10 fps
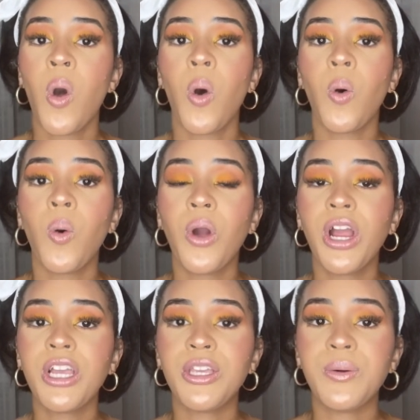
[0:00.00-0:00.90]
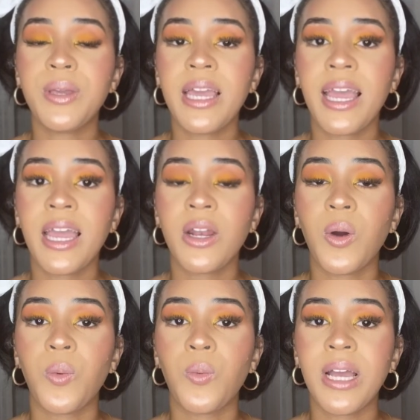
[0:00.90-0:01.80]
or you can
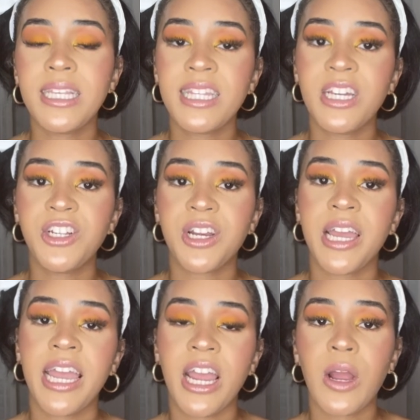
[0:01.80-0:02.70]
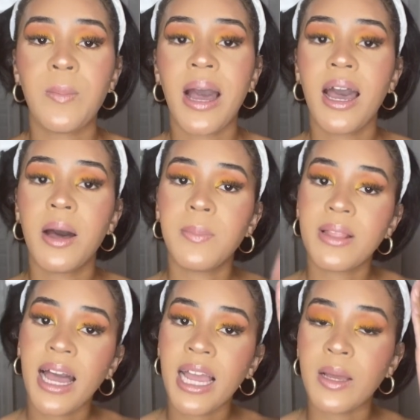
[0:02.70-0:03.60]
wet set your hair by
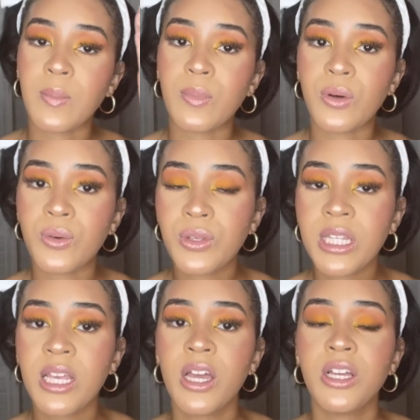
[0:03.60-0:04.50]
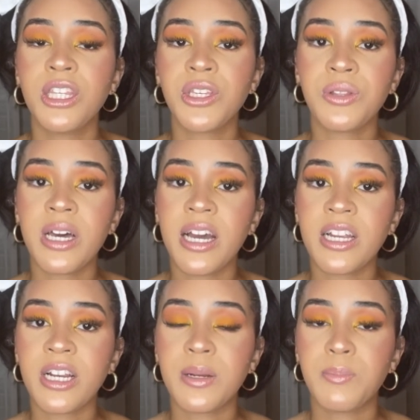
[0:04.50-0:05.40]
applying mousse to the
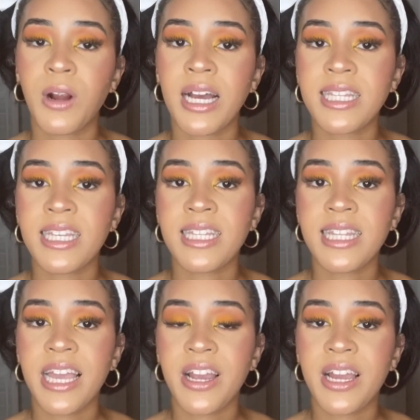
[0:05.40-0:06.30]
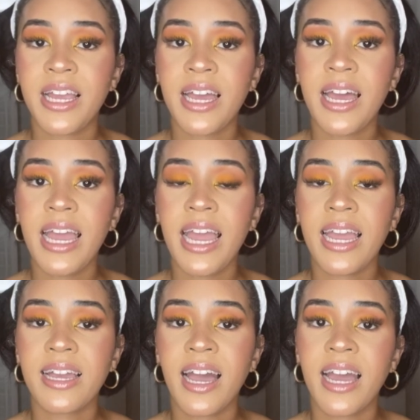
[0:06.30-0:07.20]
under processed area
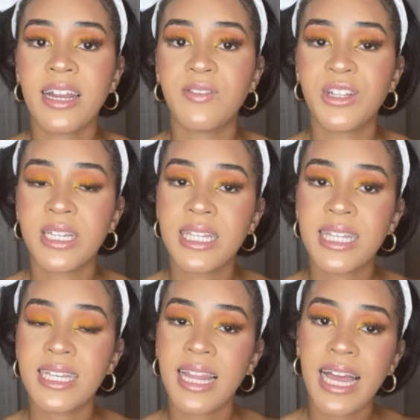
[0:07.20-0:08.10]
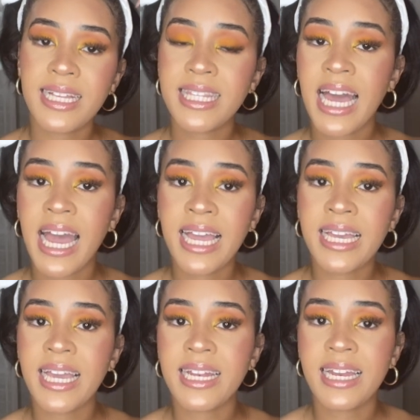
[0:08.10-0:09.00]
and kind of just like
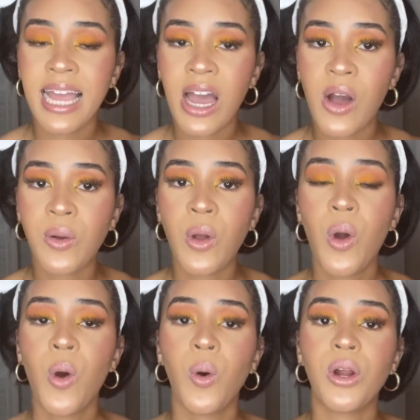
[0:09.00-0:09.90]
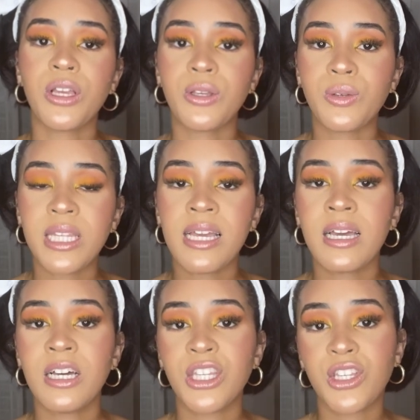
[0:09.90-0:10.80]
tying it down, or using
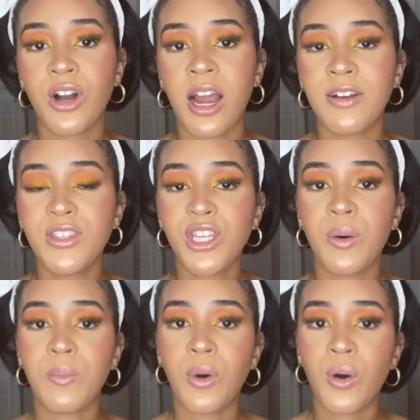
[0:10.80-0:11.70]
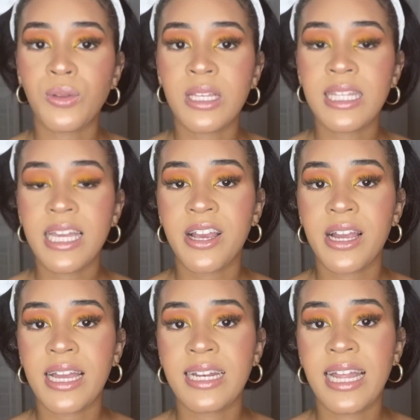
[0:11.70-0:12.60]
a scarf to mold this
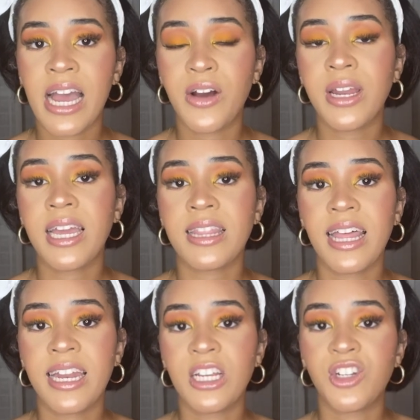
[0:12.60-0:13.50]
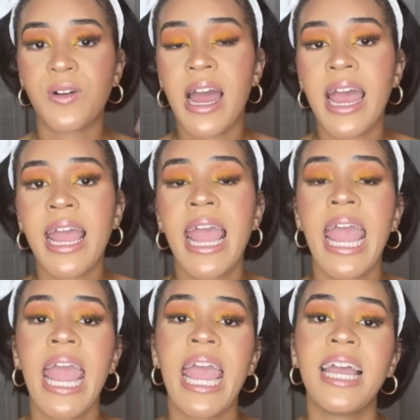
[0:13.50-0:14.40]
area down and let it dry.
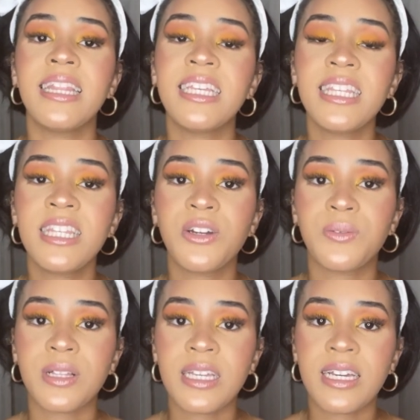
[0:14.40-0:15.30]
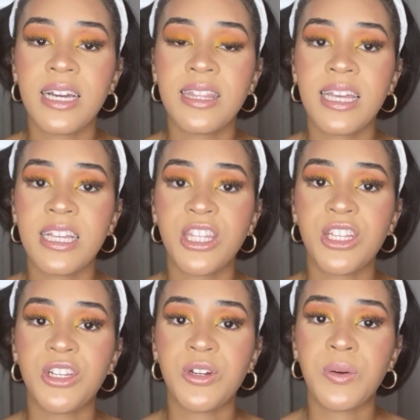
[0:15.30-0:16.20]
And this is a really good thing to
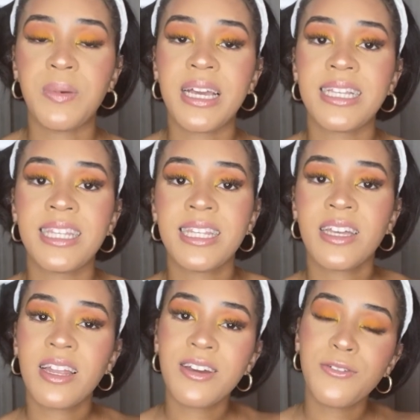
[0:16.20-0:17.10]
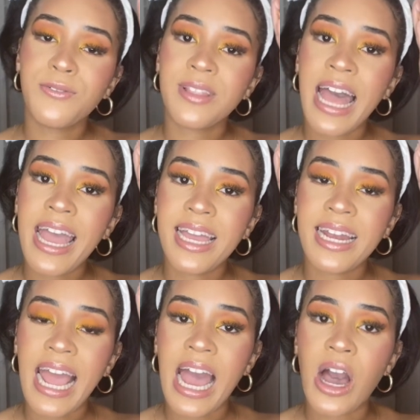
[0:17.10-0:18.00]
do because it's gonna
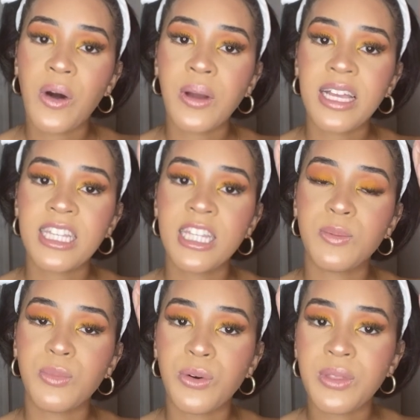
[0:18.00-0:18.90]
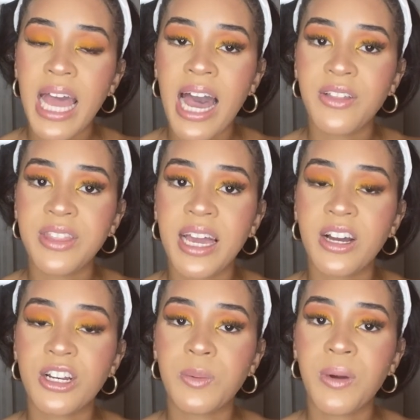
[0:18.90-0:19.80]
flatten out and smooth out that
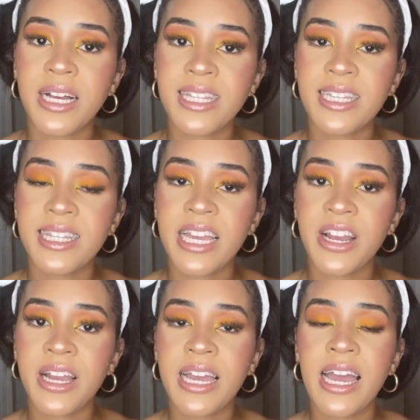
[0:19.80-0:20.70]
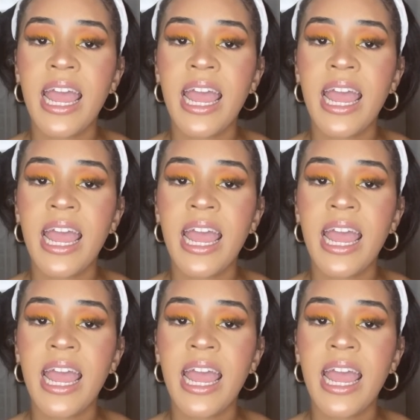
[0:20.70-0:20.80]
under processed area,